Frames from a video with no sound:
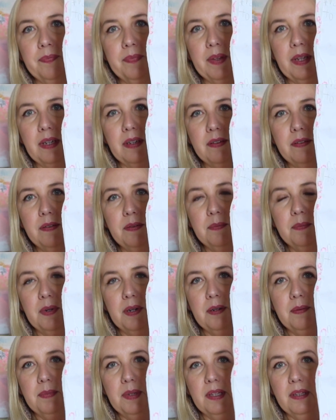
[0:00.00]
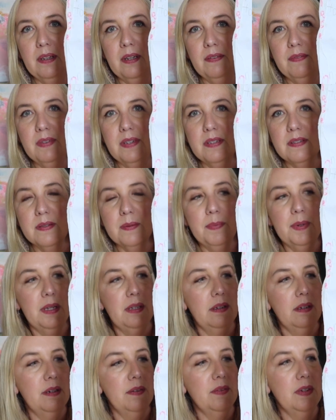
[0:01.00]
like to mommy, love Isabel
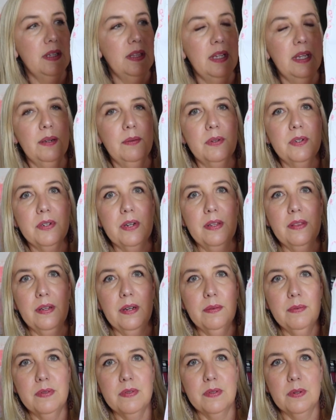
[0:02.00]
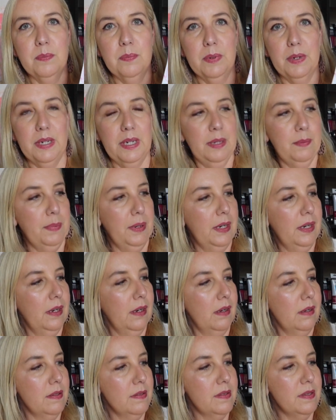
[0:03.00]
and everything, which I thought was so pretty, but it
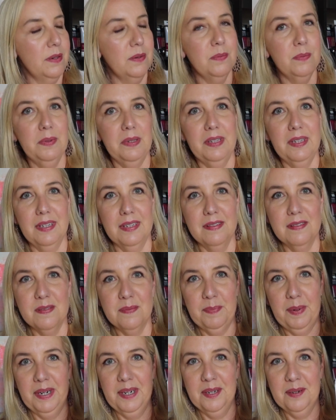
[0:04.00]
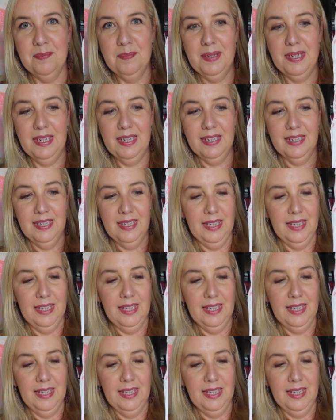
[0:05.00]
also really inspired me.